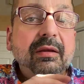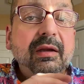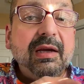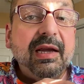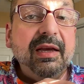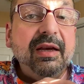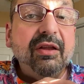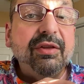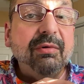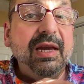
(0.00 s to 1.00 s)
The Nightingale
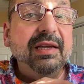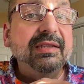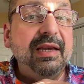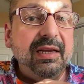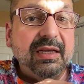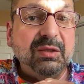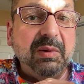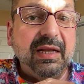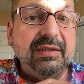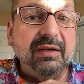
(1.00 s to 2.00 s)
3 is
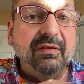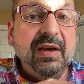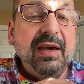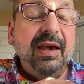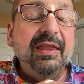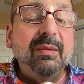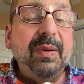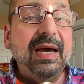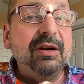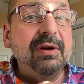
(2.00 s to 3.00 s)
inexpensive, and the
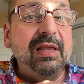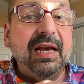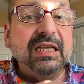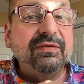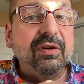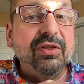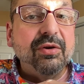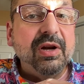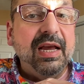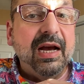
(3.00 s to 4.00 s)
battery lasts for
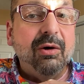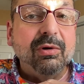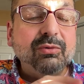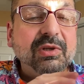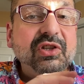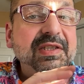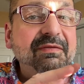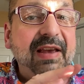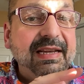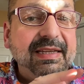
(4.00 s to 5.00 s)
30 hours, which is
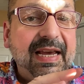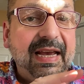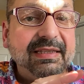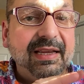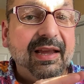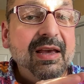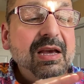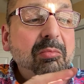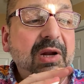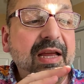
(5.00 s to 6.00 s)
fantastic.
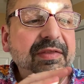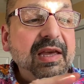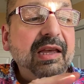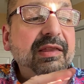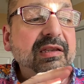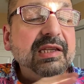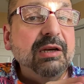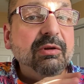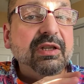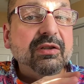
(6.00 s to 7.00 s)
But I think the
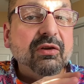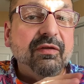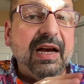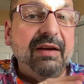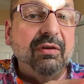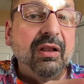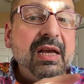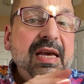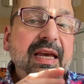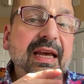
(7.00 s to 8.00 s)
secret to survival
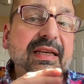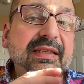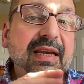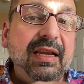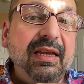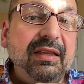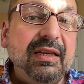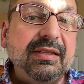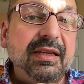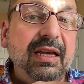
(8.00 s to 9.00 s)
is getting
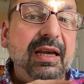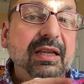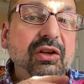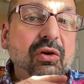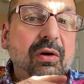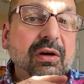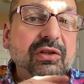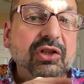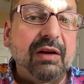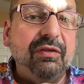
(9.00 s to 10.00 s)
this in your
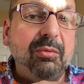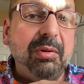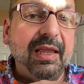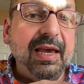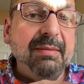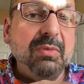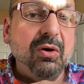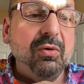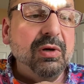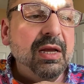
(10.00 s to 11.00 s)
shuffle play
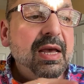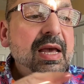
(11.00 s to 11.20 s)
mode